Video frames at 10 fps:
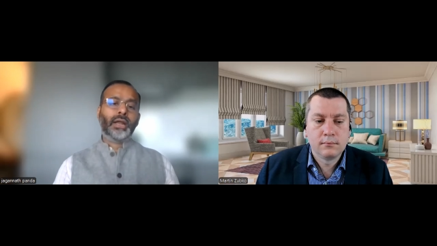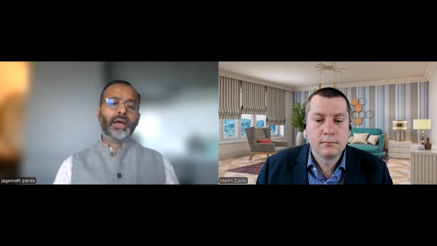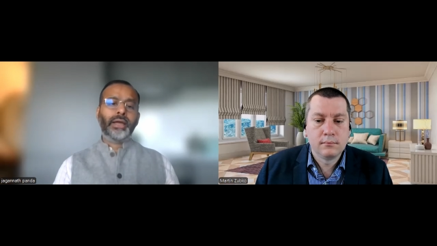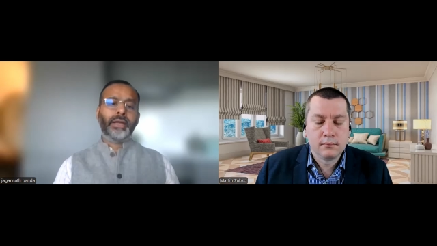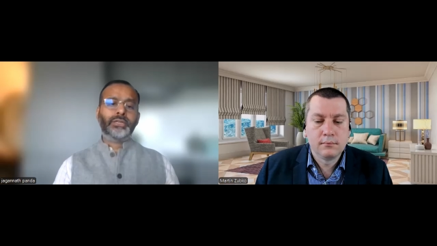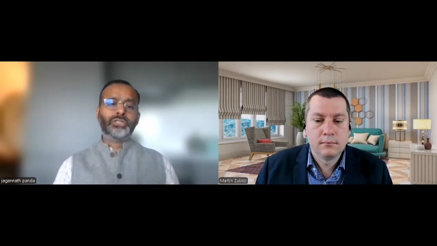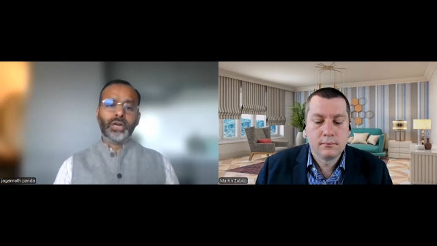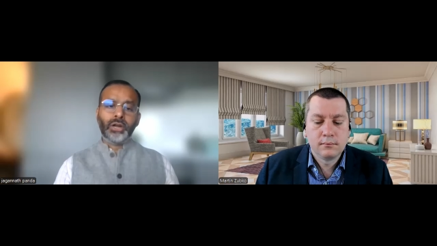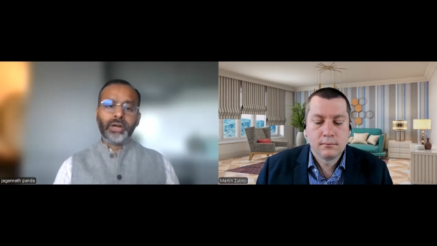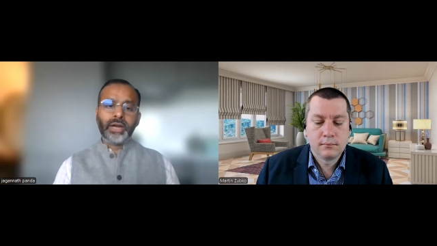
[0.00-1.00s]
Speaker 1: like
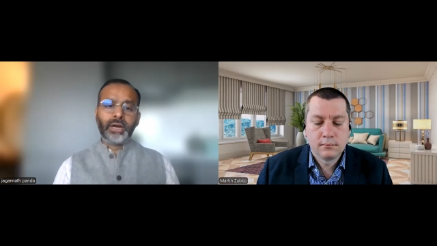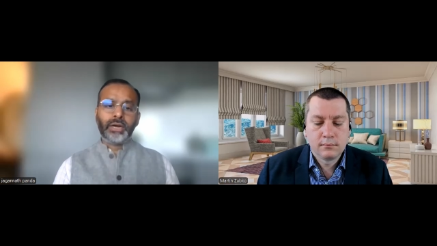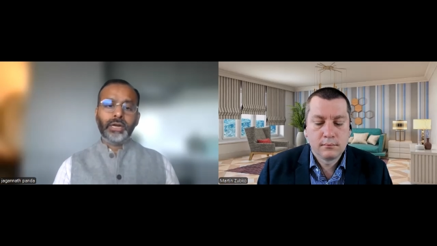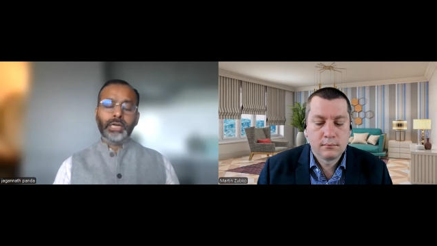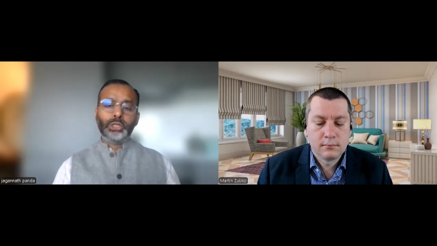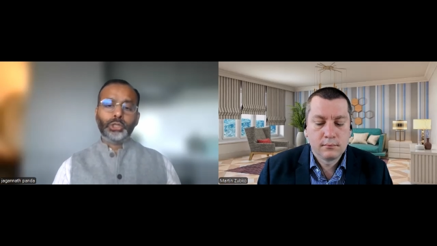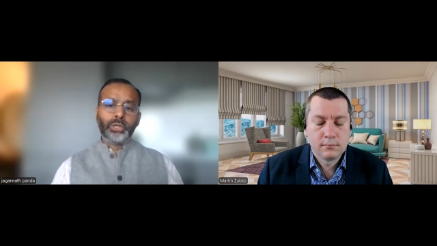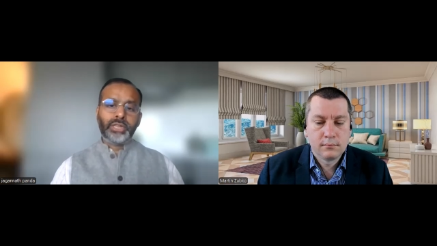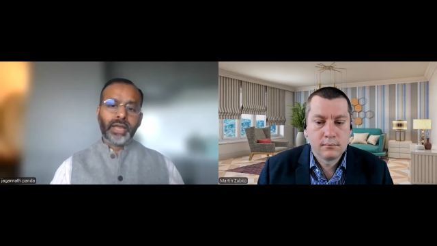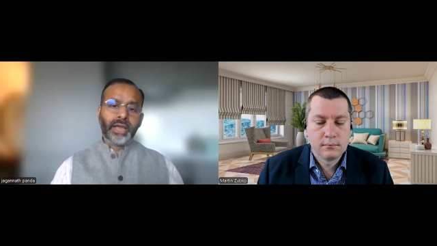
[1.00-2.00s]
Sri Lanka.
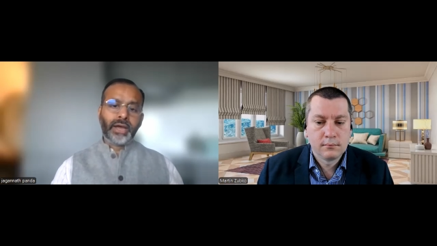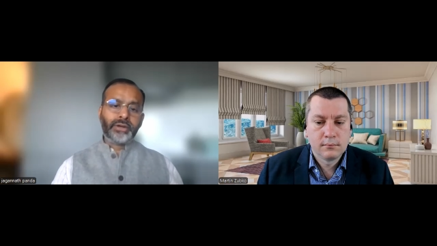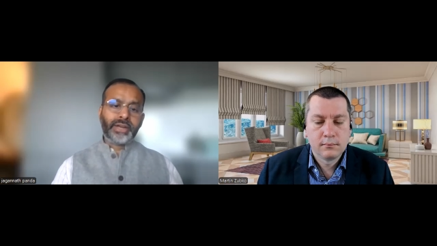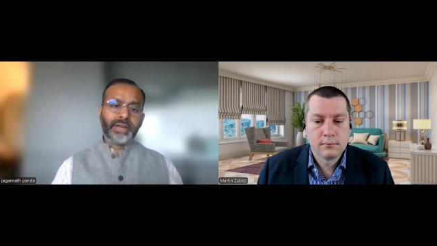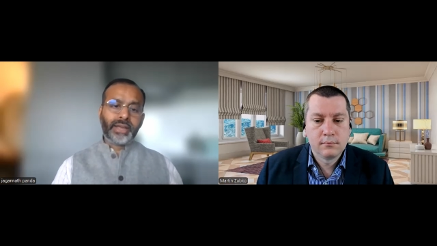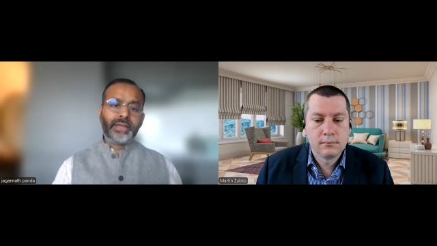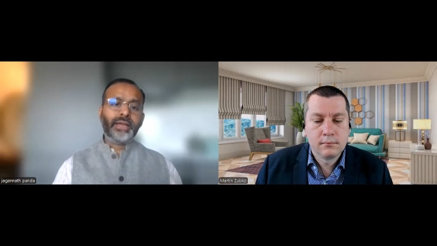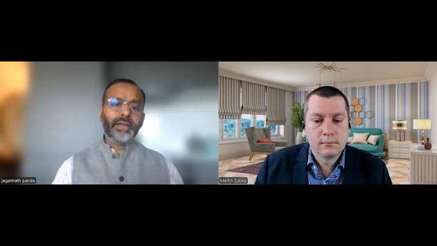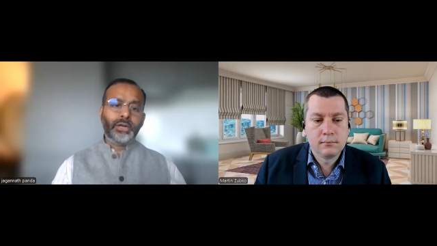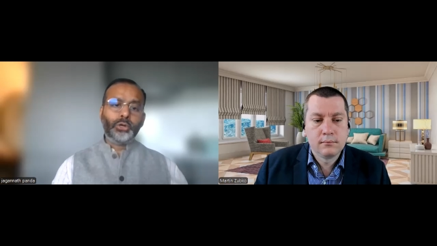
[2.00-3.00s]
So they are
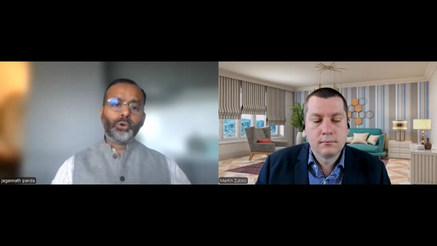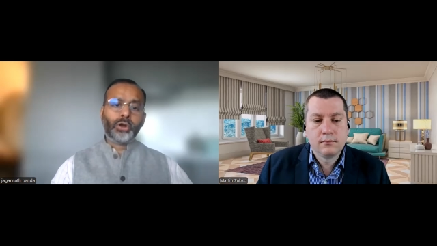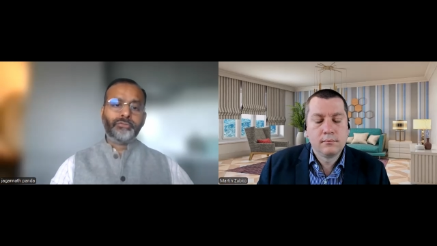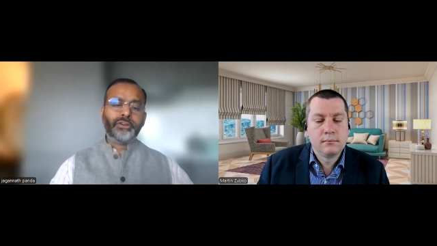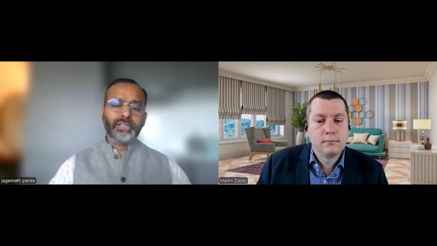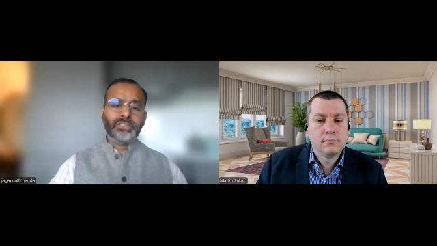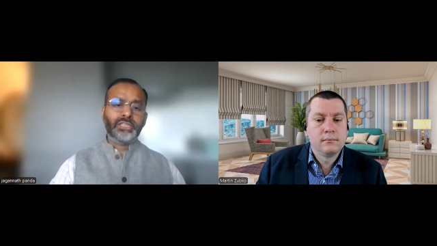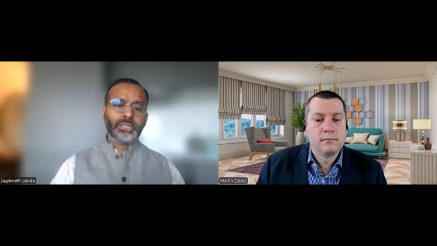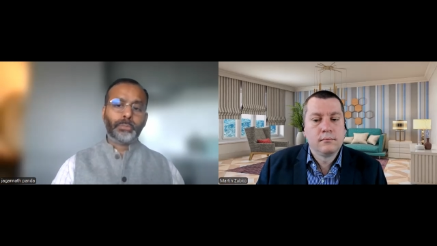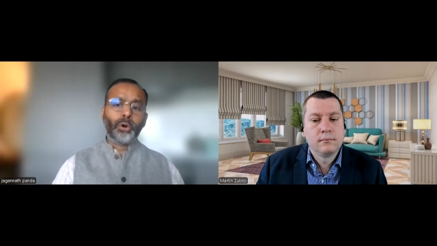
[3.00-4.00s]
taking into confidence
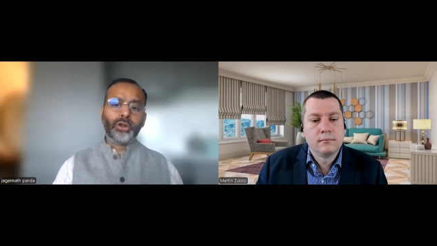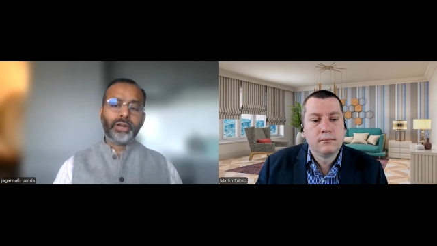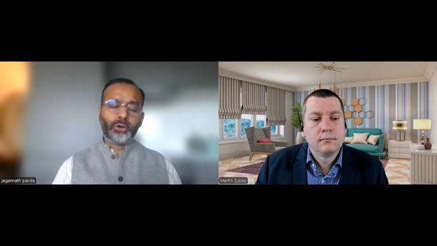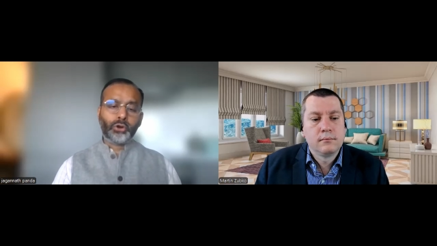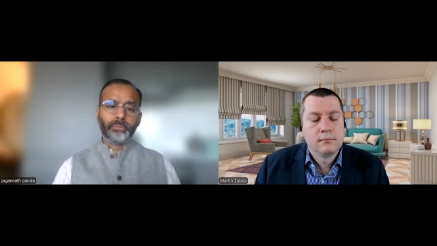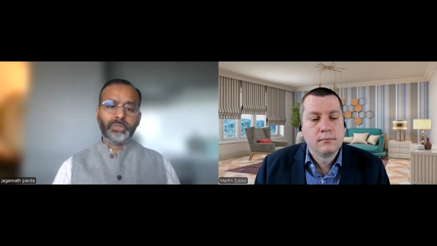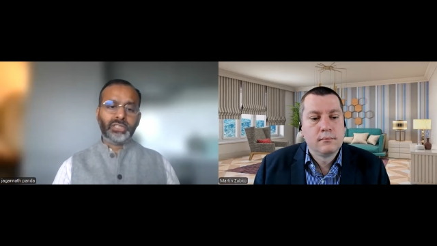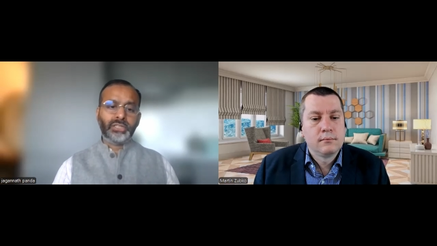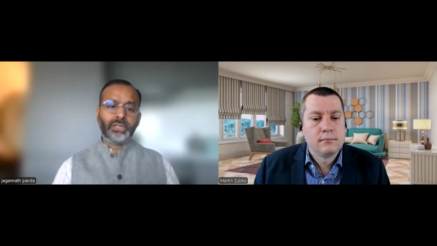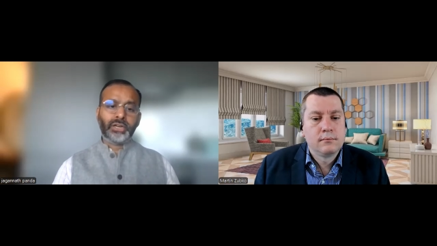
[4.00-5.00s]
the smaller
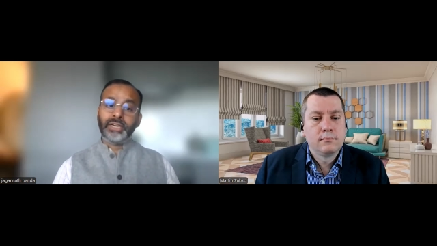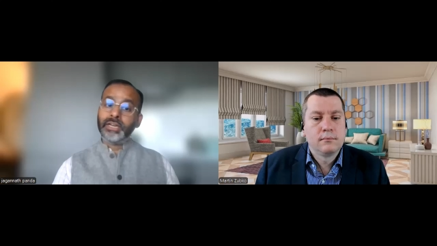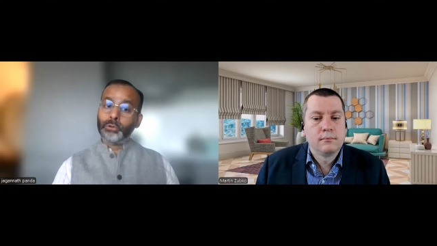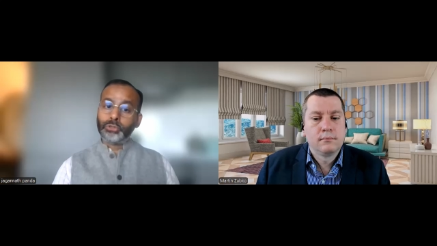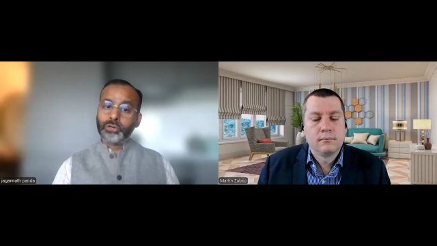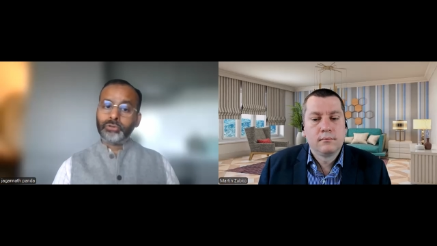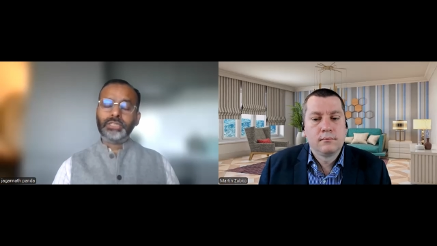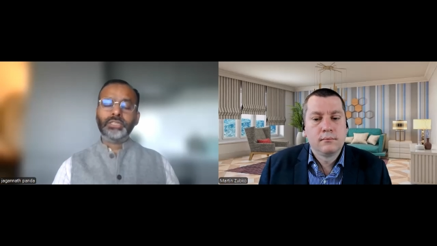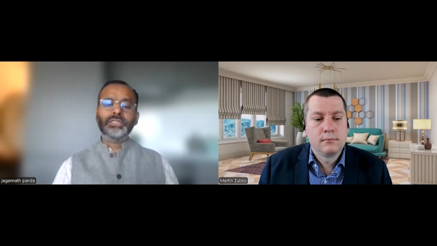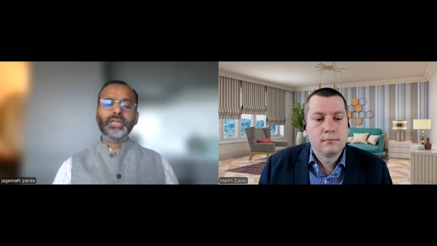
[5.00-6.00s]
economies in the Indian Ocean
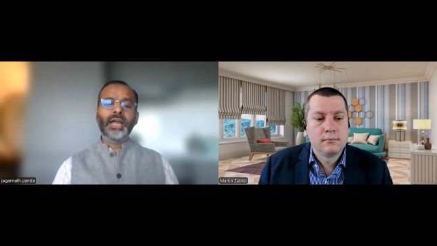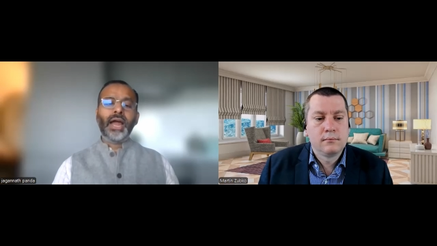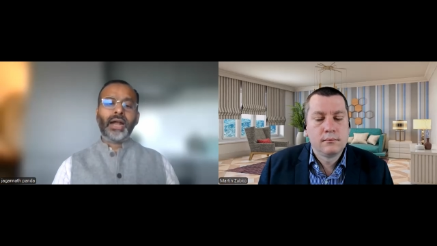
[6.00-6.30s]
regions